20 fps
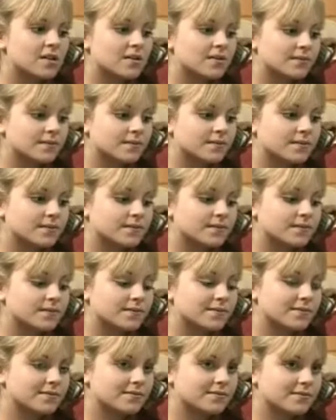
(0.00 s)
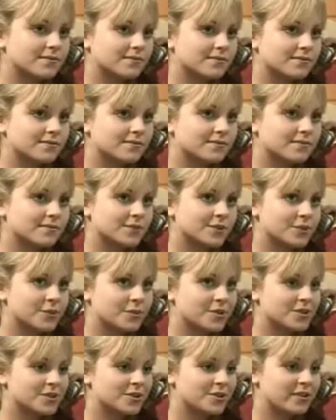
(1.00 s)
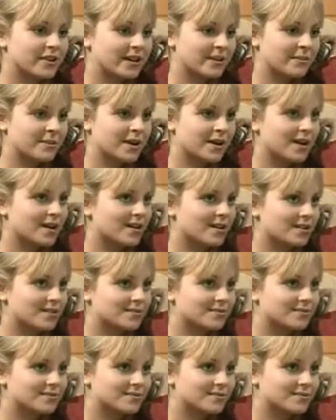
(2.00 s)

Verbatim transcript: Thanks. Don't be too late back.